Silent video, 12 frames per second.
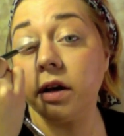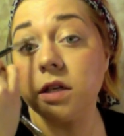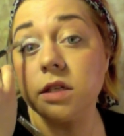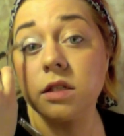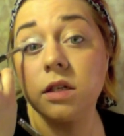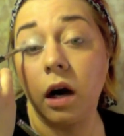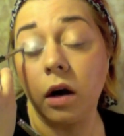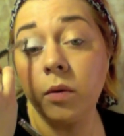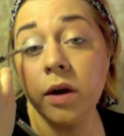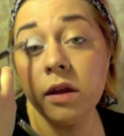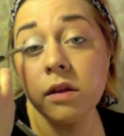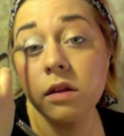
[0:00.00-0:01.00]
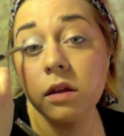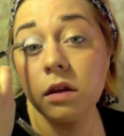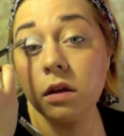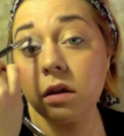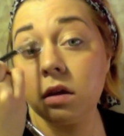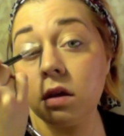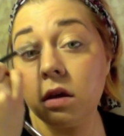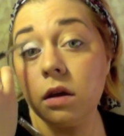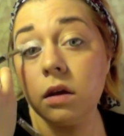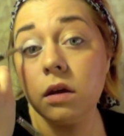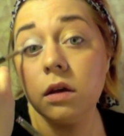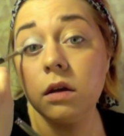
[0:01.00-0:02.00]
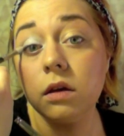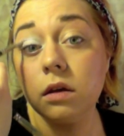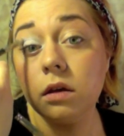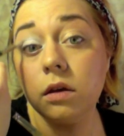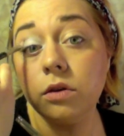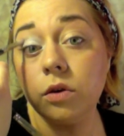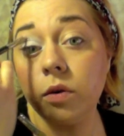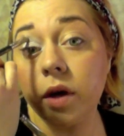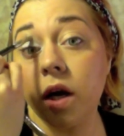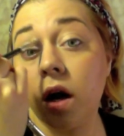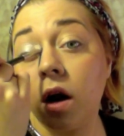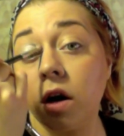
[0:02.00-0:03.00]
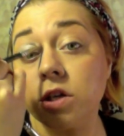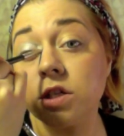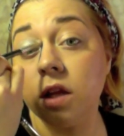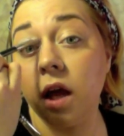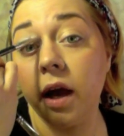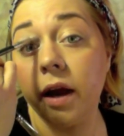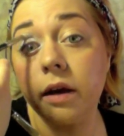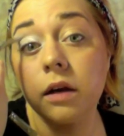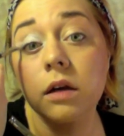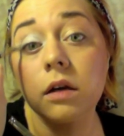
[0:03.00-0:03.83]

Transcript: to start with, you don't get a harsh line.